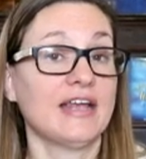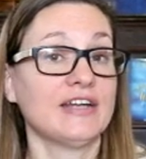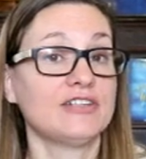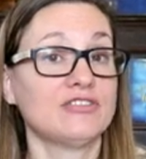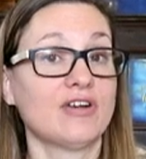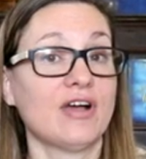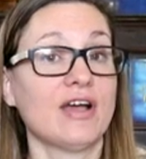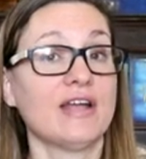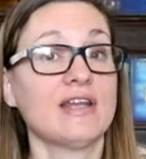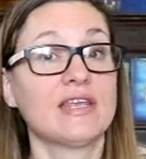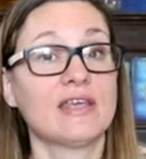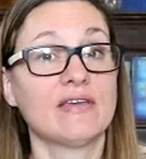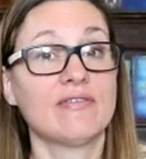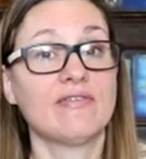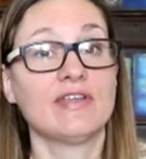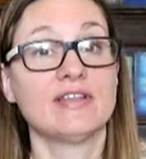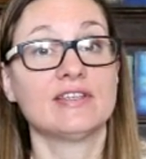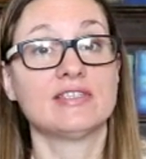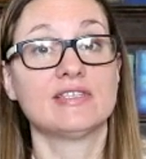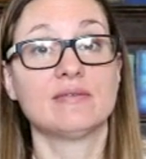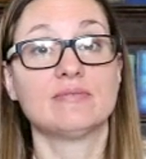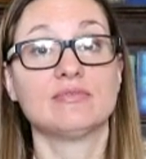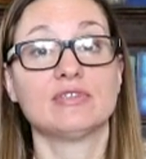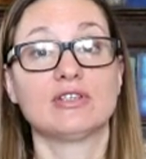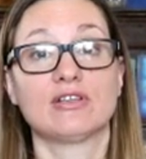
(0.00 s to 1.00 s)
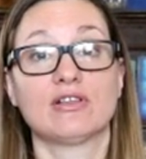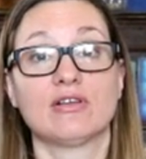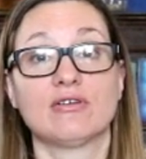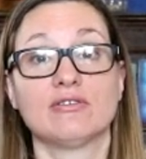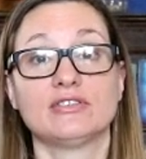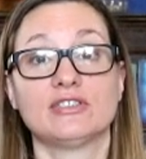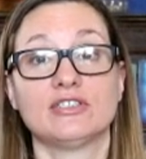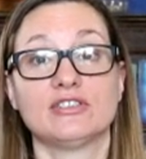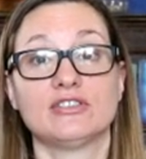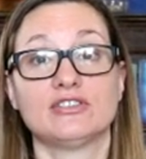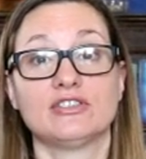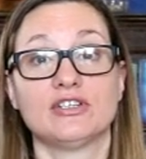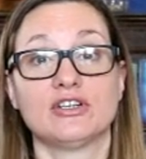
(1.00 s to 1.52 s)
I tried to convince him to
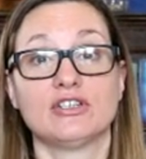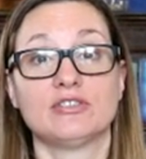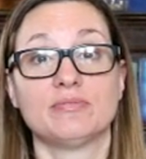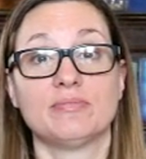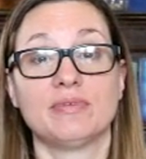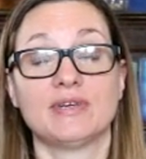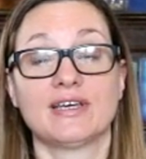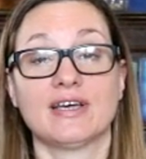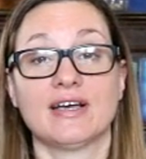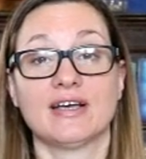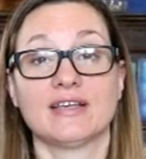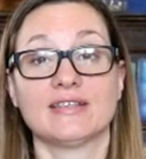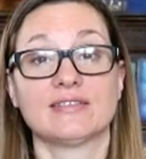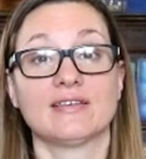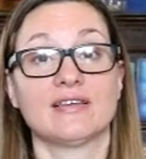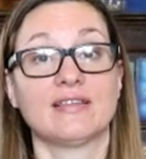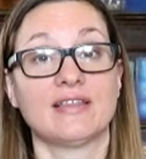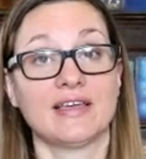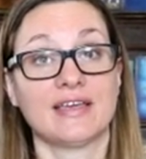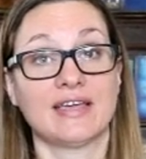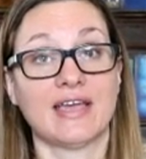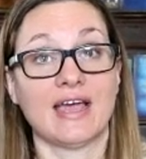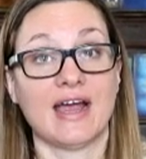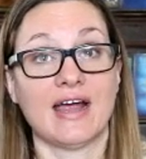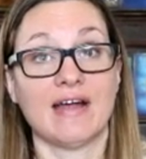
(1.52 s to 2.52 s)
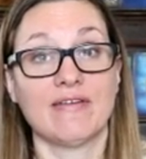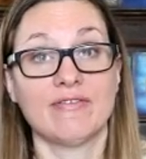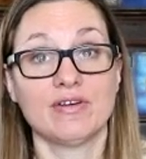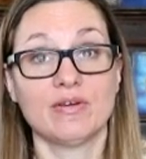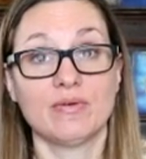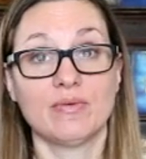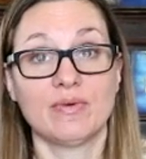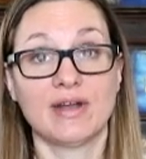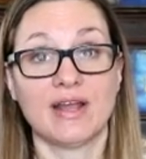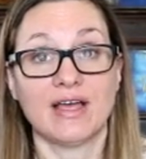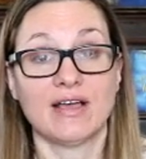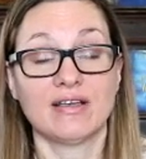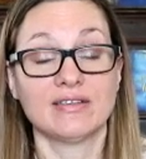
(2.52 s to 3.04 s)
close his church because, like
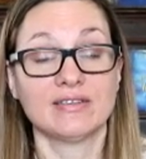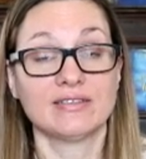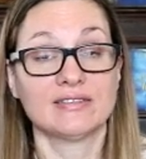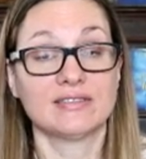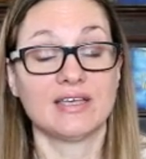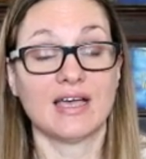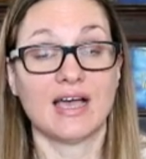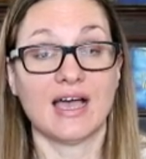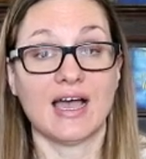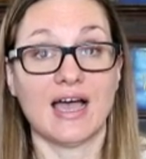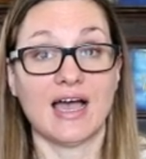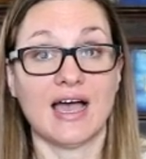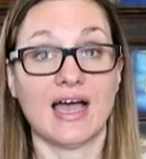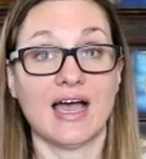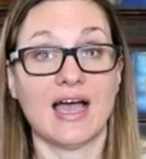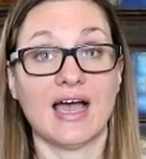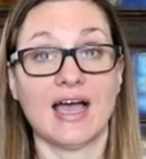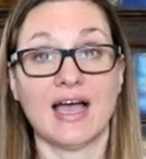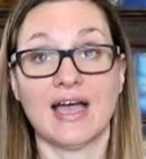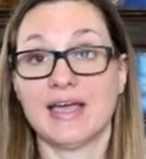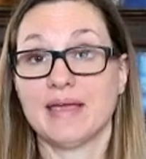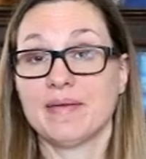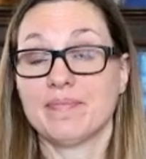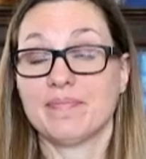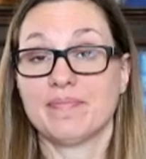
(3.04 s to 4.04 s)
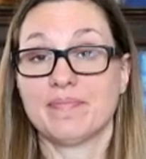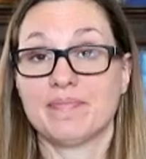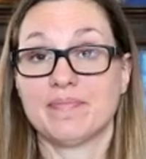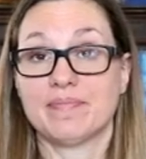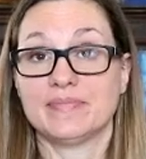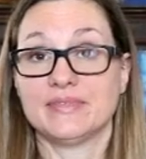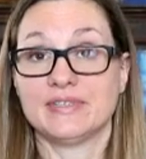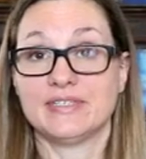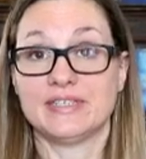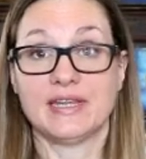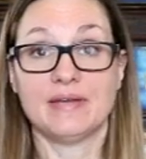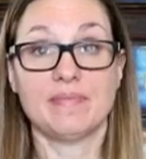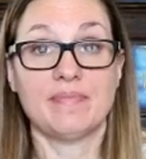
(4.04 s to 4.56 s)
everyone else, I
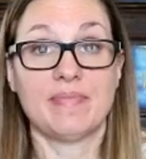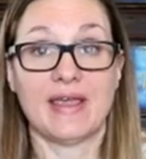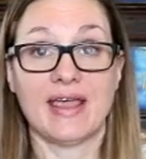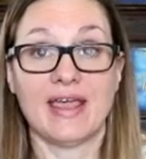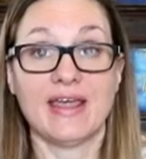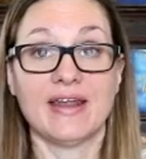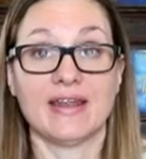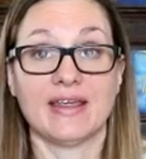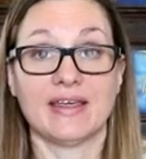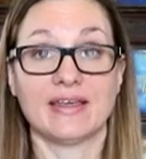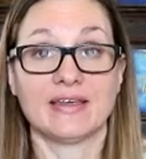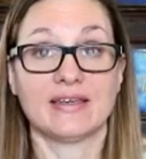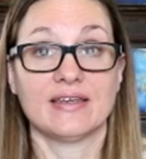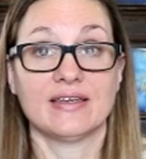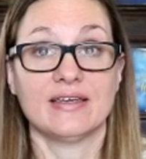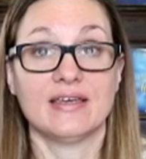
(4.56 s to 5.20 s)
did panic.